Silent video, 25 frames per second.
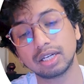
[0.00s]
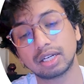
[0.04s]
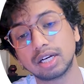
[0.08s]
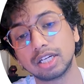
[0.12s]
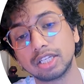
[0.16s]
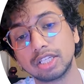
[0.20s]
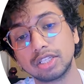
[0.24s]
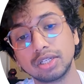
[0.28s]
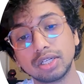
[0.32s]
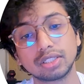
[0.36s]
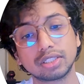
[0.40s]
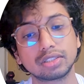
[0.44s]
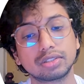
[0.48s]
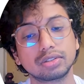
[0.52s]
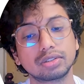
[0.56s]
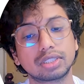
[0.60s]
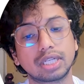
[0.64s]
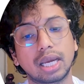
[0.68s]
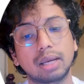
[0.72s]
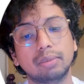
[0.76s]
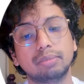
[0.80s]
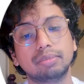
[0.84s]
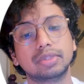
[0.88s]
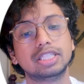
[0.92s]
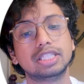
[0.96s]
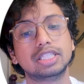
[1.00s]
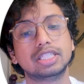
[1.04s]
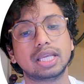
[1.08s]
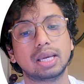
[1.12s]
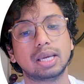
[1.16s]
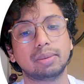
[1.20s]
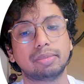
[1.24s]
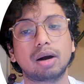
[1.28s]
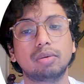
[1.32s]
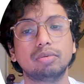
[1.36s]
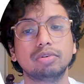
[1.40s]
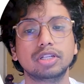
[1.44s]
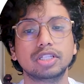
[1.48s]
you wanted to type this step,
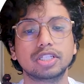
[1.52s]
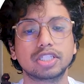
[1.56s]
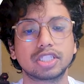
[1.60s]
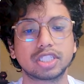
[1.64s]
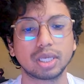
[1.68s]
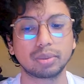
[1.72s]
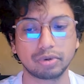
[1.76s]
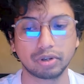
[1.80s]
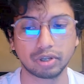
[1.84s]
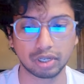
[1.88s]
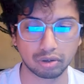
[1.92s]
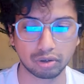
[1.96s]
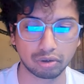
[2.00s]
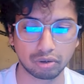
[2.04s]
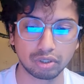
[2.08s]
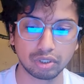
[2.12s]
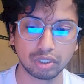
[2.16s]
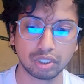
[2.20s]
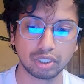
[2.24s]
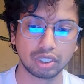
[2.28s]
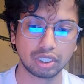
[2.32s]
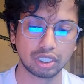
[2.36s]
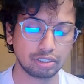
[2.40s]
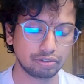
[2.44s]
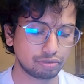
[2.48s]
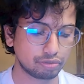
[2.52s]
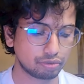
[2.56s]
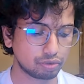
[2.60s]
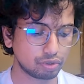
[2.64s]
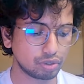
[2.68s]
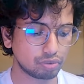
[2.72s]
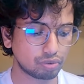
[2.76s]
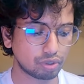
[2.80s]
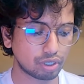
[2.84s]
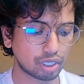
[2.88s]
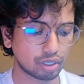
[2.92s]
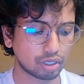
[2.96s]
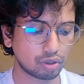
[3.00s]
how many steps you want to go. If we
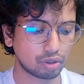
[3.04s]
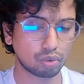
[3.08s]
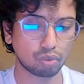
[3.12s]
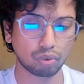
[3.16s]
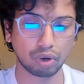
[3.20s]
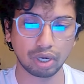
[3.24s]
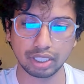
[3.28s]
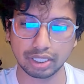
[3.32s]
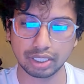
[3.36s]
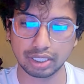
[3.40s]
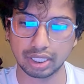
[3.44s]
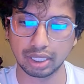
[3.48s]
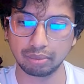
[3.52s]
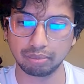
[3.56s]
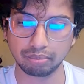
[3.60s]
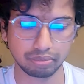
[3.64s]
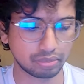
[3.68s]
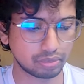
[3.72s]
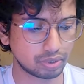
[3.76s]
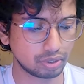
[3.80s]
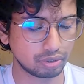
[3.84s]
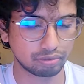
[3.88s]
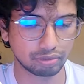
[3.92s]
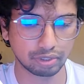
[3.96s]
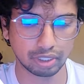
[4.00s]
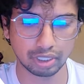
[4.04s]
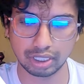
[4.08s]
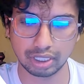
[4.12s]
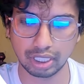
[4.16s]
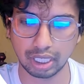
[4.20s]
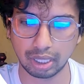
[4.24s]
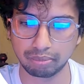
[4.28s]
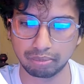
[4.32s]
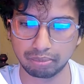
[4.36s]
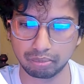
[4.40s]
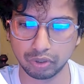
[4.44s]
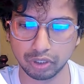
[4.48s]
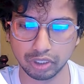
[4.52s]
want to go one step, if you just
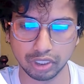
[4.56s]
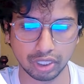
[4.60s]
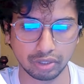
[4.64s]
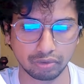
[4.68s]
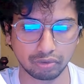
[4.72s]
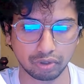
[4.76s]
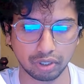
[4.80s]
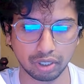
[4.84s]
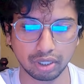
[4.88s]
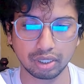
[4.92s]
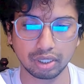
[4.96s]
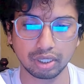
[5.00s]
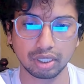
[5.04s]
type +1,